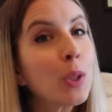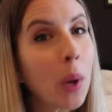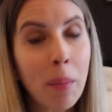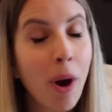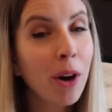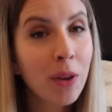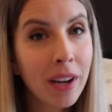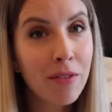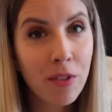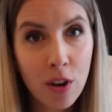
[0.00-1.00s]
So I brought her
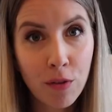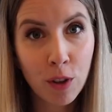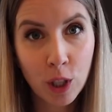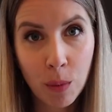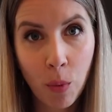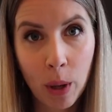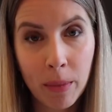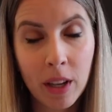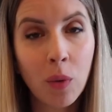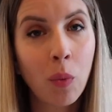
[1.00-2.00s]
in for her first
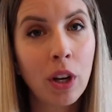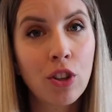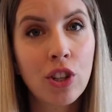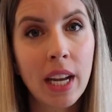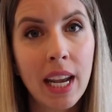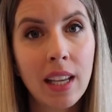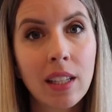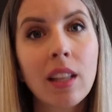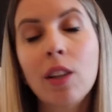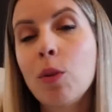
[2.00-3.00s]
appointment, which
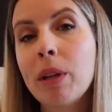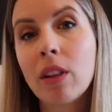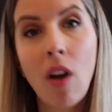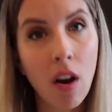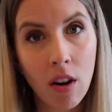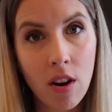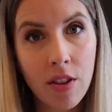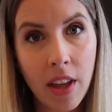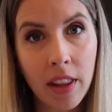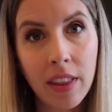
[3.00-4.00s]
takes a little bit
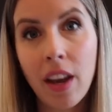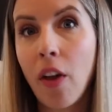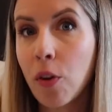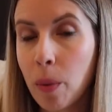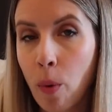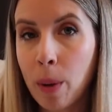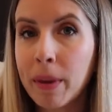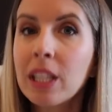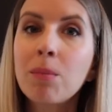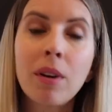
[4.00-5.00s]
longer than the other
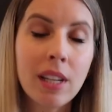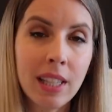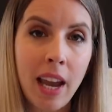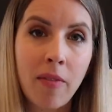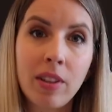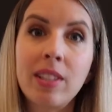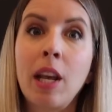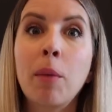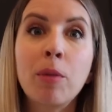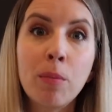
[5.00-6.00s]
appointments because they have to
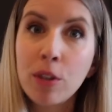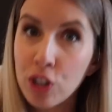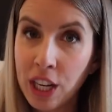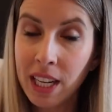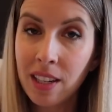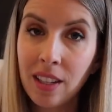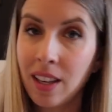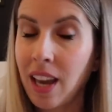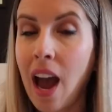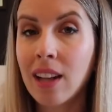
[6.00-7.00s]
set up the machine to
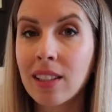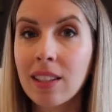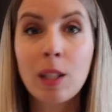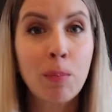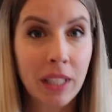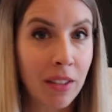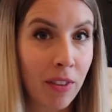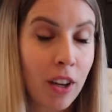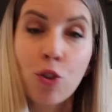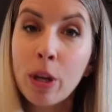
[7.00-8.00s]
the cat's
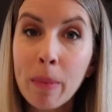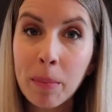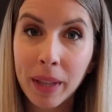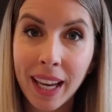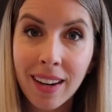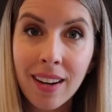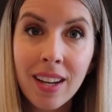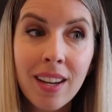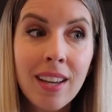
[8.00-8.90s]
specific treatment plan.